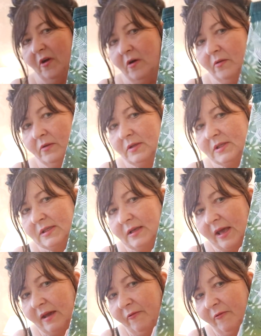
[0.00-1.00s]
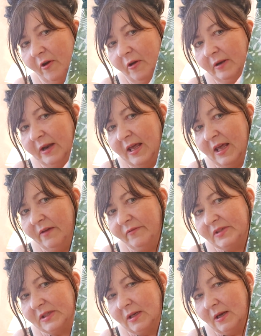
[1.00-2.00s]
ferns, like a fern
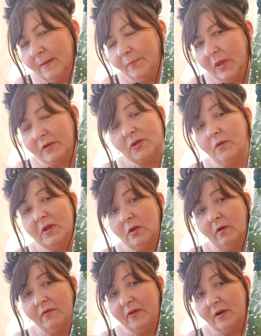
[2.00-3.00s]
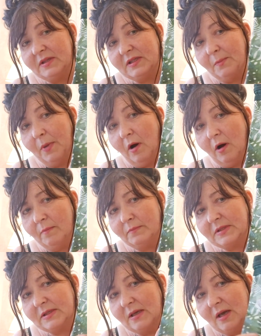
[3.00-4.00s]
leaves, sorry, they're not ferns, the
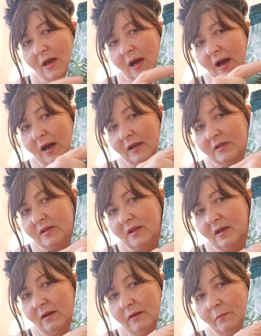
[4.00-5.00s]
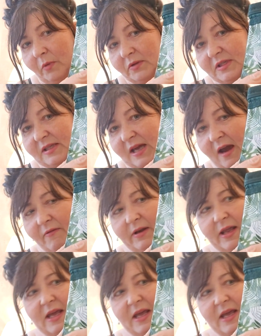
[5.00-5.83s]
palms, and the monstera